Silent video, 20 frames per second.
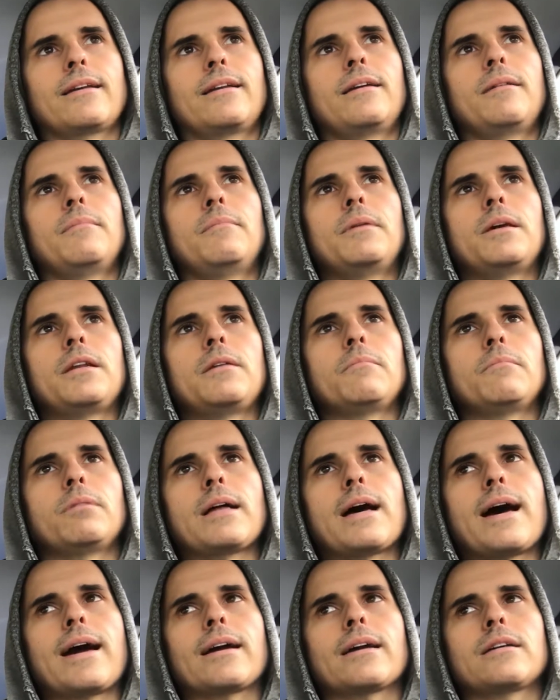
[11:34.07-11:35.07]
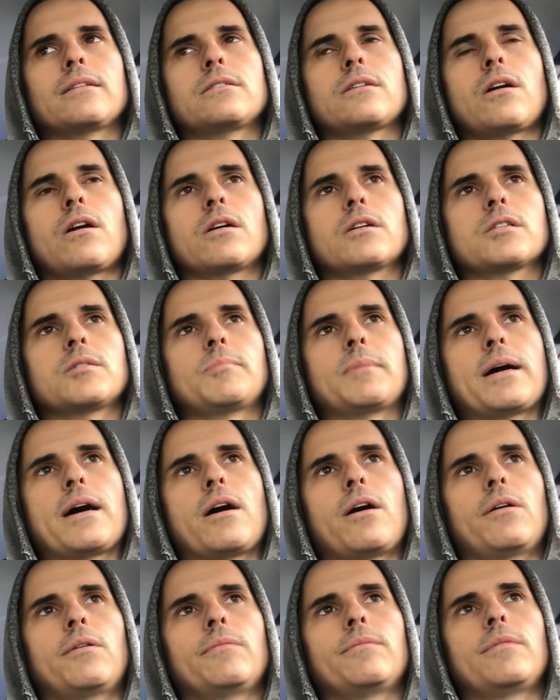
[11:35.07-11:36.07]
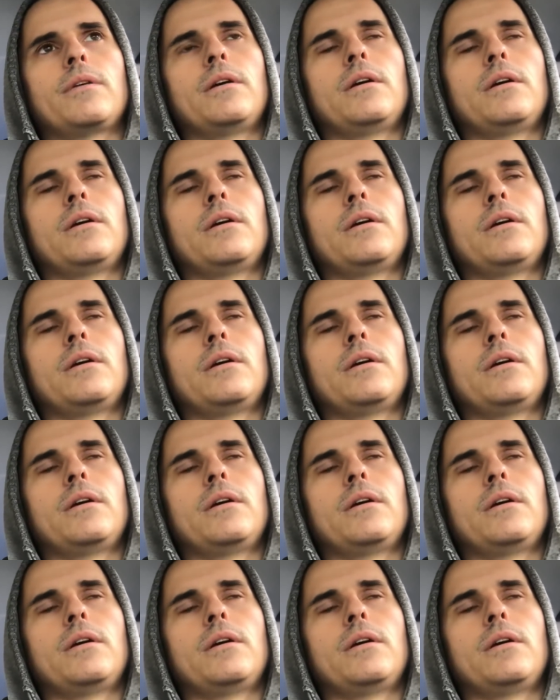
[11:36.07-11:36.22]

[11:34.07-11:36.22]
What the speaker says: and in Men in Black it talks about